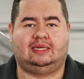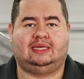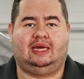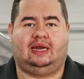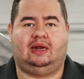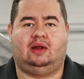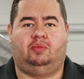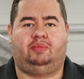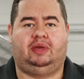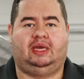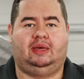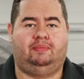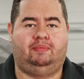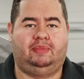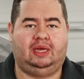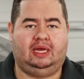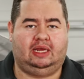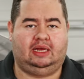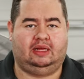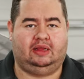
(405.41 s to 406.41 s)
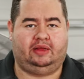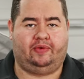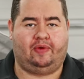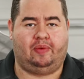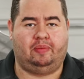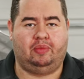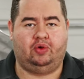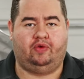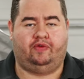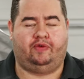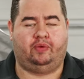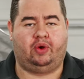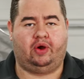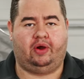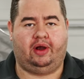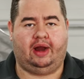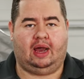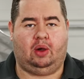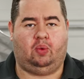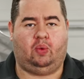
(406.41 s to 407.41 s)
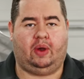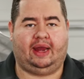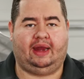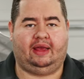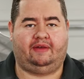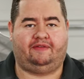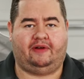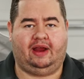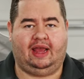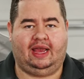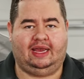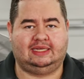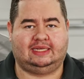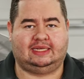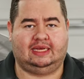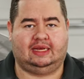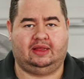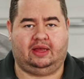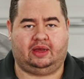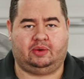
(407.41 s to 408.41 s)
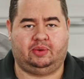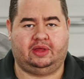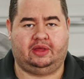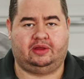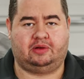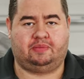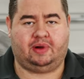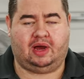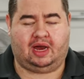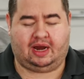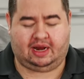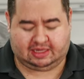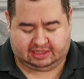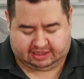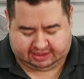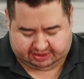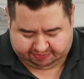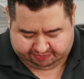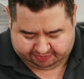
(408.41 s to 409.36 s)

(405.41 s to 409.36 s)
is that it'll be immediately removed. We're not waiting for hazing like with other products.